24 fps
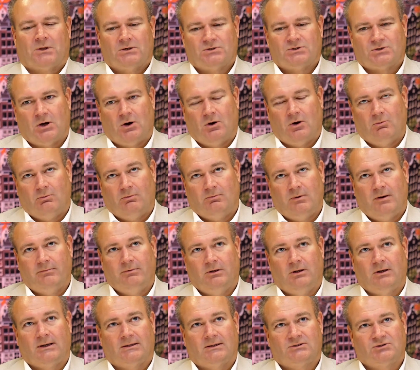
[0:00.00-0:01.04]
So when we
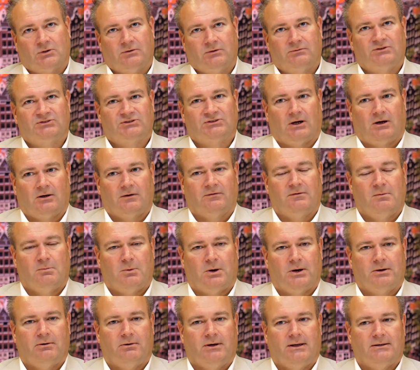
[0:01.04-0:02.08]
look at sort of the start of the
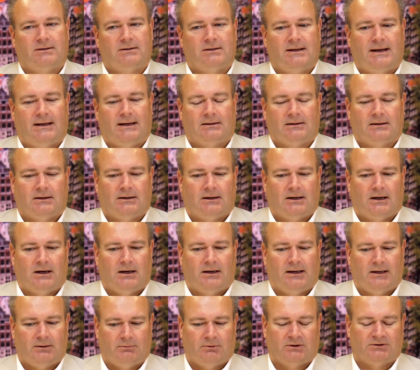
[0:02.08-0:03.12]
modern internet,
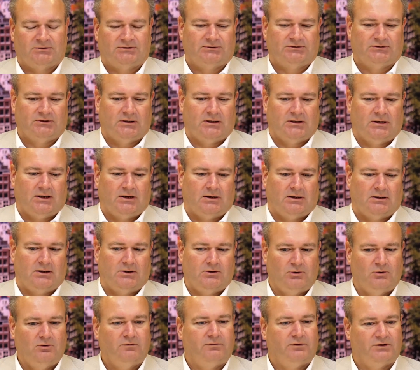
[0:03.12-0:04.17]
it was
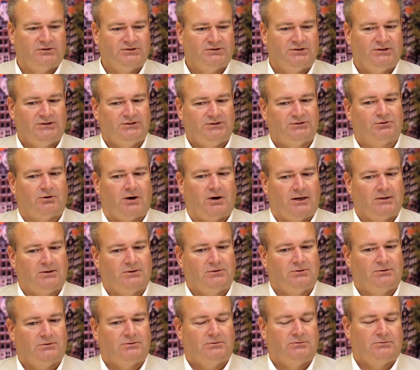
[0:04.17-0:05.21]
universities trying
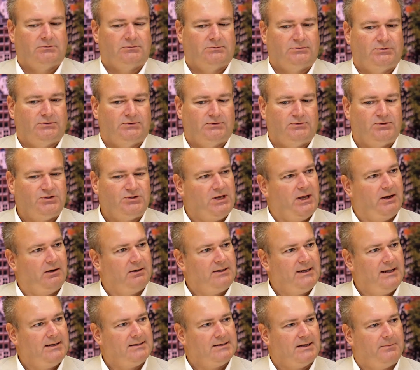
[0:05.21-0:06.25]
to share
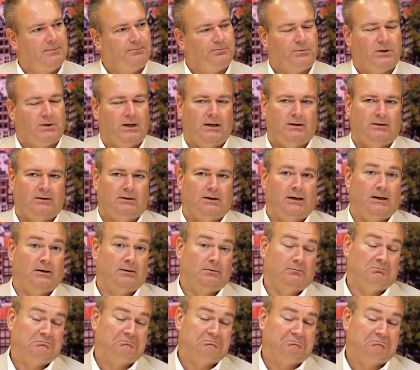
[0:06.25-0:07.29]
data,
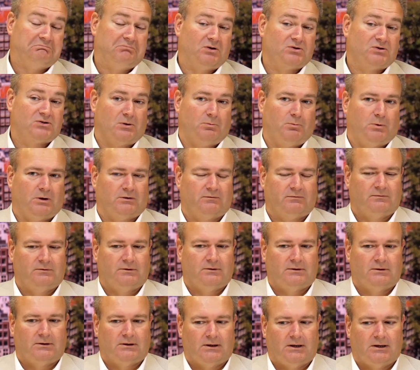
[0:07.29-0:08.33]
and a somewhat
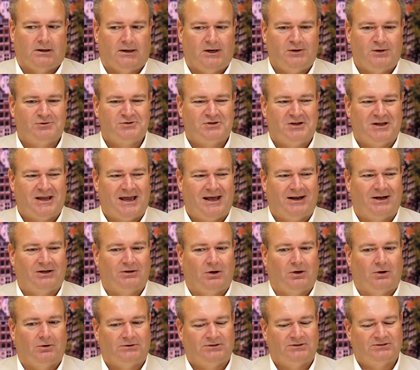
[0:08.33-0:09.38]
interesting
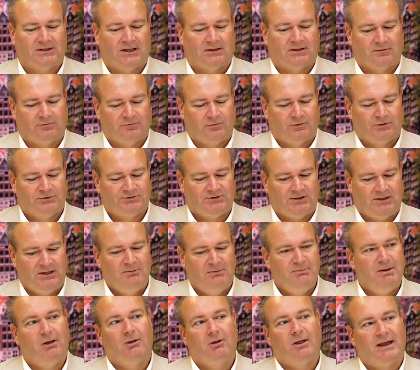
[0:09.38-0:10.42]
anecdote is that the first
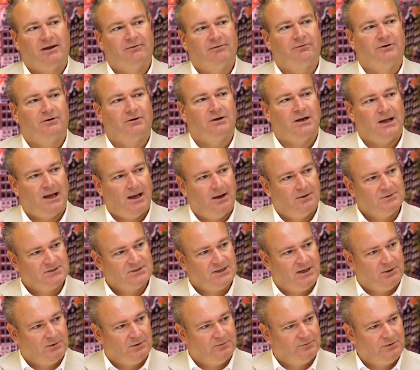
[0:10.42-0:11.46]
email ever
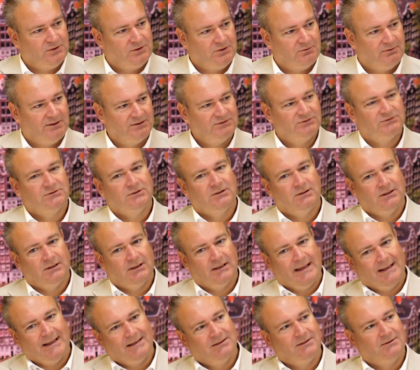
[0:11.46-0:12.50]
outside of the US
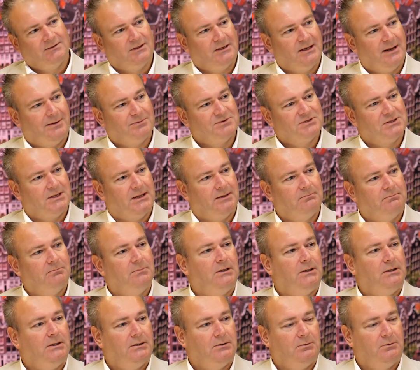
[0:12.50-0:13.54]
landed in Amsterdam
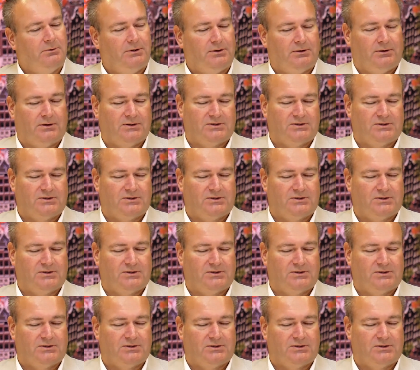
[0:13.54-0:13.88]
with the